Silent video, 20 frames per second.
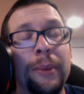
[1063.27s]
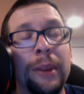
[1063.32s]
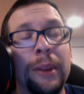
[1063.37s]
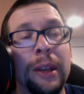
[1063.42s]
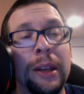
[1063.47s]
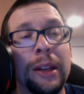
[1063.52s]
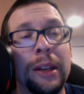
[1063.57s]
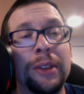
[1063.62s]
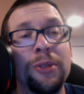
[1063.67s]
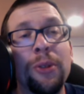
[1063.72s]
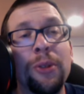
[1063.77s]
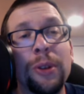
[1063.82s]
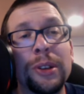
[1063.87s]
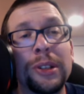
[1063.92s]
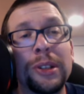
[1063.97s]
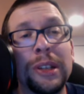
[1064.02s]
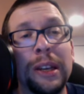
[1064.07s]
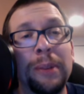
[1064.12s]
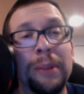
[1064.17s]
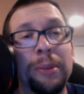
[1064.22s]
it ignores
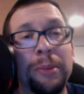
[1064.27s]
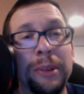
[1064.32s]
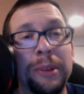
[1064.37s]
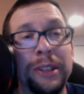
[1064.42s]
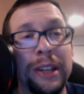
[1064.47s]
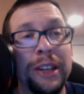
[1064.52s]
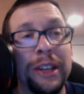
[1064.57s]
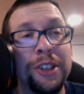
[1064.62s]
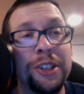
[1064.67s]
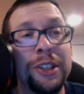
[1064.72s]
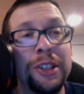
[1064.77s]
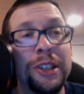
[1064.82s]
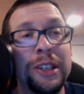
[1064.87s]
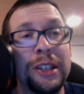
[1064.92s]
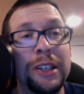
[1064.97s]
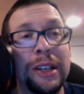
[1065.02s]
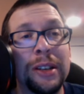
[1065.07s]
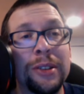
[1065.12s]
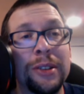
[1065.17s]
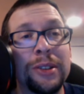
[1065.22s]
the implementation
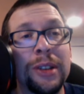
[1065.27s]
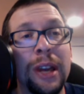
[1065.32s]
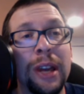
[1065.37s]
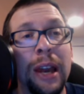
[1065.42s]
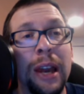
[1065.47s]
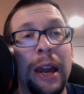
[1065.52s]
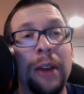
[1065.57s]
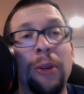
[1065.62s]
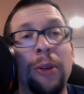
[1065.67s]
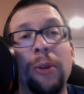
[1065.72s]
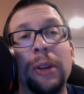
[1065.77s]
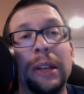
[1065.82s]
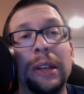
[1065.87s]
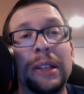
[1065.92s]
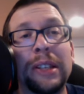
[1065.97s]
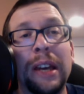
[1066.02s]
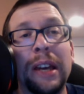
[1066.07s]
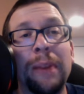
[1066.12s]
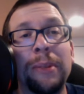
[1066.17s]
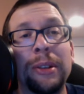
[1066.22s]
details and only
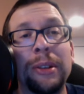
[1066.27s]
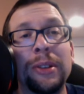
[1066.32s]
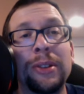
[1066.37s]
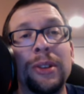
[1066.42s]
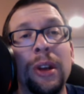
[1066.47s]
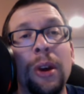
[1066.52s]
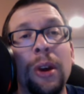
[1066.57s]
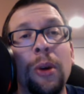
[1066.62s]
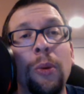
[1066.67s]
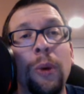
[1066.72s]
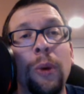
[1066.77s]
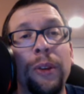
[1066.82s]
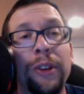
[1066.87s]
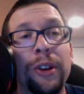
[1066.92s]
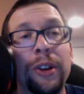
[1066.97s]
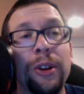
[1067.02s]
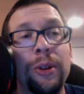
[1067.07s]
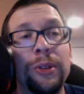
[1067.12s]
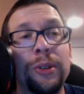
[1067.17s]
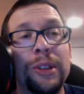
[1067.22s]
examines what the
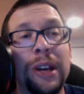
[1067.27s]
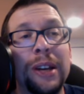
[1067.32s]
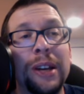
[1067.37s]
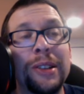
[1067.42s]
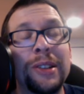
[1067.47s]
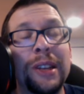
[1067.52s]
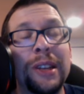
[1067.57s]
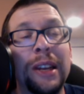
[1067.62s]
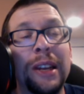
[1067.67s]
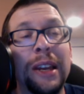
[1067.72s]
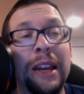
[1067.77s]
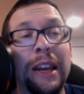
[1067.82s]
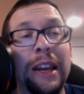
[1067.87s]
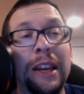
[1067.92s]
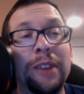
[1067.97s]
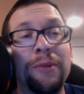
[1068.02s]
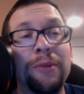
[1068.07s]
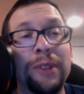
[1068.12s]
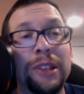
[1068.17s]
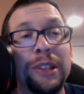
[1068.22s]
code does
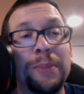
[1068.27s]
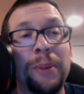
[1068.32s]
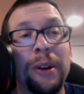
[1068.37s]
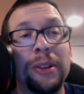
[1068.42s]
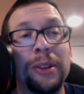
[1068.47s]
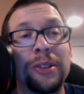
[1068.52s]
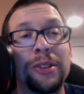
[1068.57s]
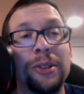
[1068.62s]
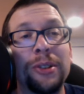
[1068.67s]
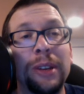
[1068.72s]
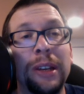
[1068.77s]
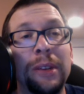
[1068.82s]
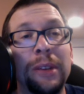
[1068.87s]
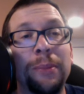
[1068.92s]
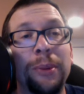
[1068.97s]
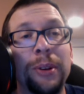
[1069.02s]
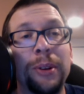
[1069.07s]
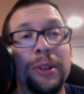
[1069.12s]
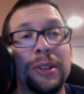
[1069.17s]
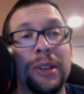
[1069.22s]
in response to
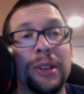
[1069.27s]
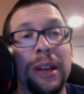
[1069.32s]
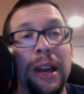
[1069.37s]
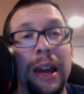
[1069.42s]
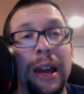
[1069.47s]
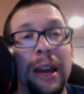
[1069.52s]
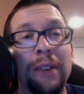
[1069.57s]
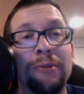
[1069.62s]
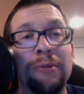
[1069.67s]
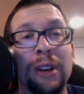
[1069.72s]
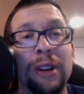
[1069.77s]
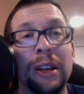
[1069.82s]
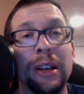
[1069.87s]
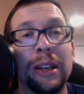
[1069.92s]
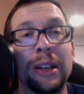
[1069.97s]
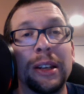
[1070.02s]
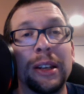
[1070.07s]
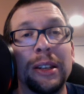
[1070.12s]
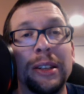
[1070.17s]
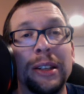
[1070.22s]
inputs and
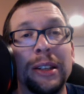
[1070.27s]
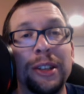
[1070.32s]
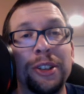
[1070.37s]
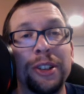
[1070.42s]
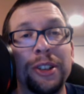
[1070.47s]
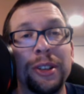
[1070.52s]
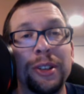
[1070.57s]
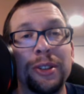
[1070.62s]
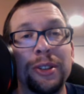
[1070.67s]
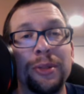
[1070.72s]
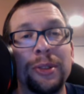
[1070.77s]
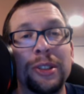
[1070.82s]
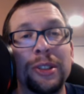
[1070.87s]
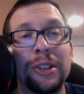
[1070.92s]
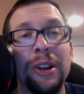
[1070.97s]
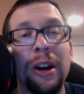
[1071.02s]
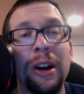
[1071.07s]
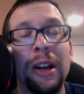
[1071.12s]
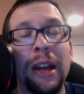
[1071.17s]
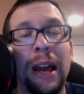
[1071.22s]
running conditions. So it's
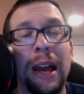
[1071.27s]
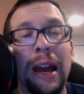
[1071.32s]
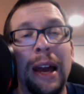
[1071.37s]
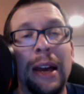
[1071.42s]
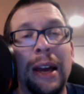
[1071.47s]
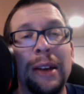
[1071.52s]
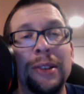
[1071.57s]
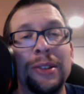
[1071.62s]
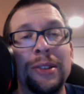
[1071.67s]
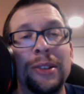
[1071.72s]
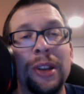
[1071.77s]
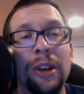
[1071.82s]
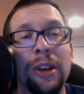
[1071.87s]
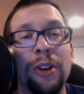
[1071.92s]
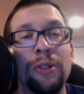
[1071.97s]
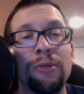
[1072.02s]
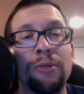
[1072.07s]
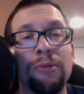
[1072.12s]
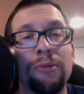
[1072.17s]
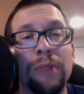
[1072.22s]
not as
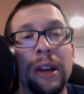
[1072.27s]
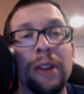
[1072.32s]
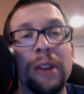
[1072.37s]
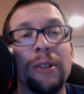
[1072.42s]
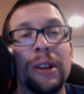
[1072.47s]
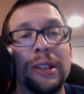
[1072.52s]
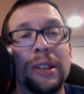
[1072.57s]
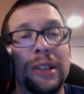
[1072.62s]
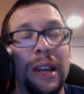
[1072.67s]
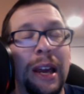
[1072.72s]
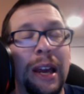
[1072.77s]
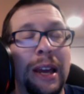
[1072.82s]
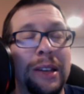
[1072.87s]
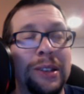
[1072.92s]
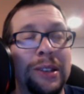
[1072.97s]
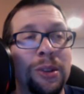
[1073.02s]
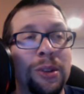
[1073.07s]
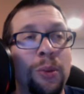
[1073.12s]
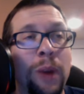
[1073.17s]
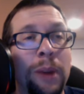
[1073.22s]
rigorous
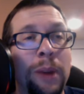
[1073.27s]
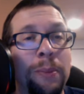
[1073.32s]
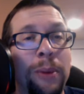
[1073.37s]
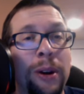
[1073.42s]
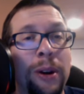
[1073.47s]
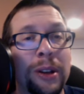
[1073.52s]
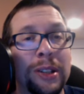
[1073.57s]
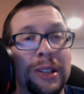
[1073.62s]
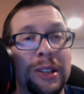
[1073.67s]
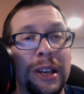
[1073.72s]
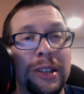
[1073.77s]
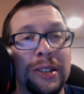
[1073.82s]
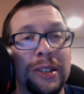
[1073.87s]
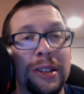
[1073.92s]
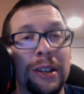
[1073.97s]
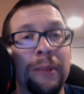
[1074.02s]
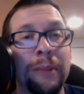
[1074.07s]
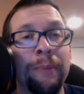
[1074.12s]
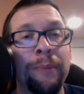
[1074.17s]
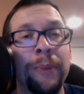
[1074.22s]
as the white box
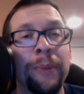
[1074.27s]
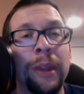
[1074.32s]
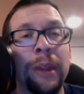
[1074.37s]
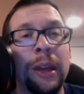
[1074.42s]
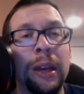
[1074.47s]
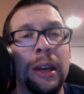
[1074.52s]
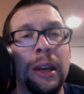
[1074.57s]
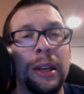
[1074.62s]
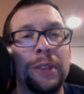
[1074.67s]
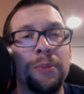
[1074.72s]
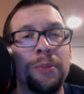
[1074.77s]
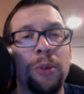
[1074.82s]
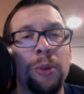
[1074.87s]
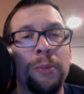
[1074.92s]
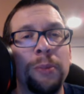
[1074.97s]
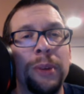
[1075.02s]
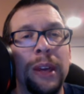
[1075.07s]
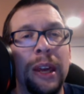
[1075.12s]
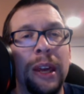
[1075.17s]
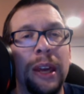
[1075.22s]
testing. It's more
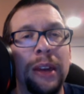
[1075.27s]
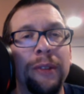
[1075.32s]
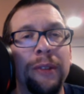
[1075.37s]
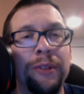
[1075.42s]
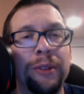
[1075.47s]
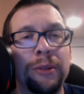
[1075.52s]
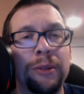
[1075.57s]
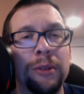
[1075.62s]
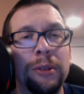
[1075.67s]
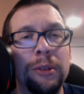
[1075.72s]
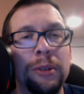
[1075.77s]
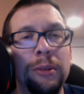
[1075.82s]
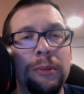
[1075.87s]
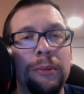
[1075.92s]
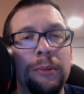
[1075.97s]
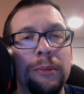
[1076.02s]
behavioral.